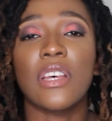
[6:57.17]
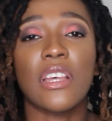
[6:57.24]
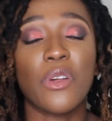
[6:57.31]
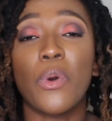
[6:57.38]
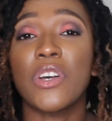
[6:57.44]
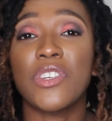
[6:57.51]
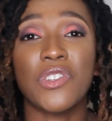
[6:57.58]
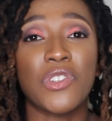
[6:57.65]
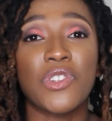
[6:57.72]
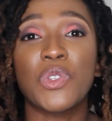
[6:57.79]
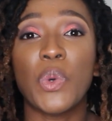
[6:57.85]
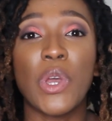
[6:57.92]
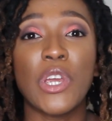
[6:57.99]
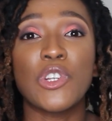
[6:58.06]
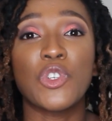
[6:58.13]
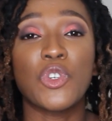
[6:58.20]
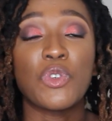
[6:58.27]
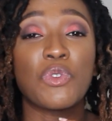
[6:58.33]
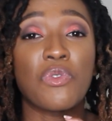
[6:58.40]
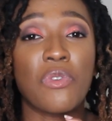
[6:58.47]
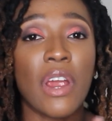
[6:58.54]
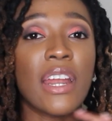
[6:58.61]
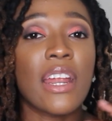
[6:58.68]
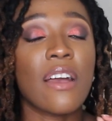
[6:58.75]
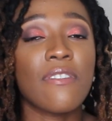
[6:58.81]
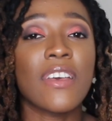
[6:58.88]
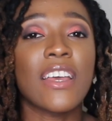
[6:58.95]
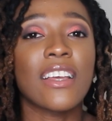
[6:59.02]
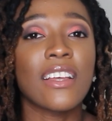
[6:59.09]
otherwise you're just going to dread
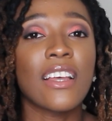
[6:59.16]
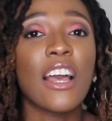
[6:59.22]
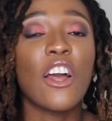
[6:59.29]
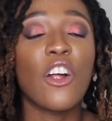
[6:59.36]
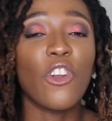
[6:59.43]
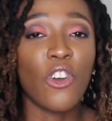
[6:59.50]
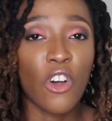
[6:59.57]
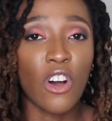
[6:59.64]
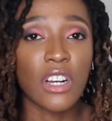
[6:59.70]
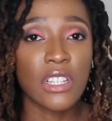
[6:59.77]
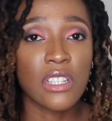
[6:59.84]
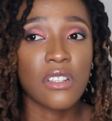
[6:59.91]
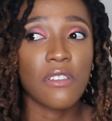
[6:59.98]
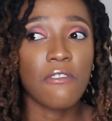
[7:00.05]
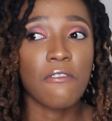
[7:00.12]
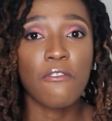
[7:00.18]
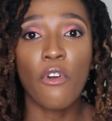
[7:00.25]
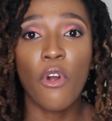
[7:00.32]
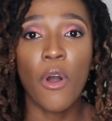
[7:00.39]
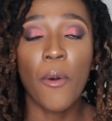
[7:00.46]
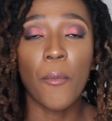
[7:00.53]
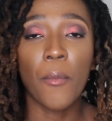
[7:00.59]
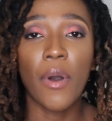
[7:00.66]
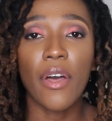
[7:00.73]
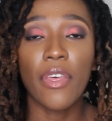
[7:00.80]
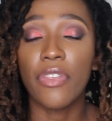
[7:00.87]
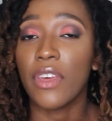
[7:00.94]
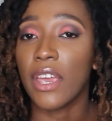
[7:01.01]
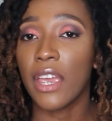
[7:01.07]
having locks from
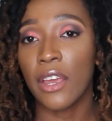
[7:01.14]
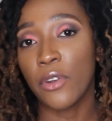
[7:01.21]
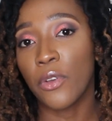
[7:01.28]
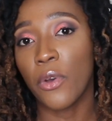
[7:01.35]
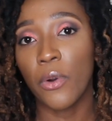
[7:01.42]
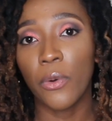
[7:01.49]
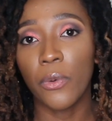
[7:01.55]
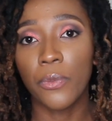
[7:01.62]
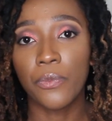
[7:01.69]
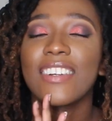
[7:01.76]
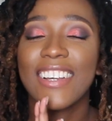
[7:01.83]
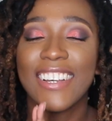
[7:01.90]
the get-go.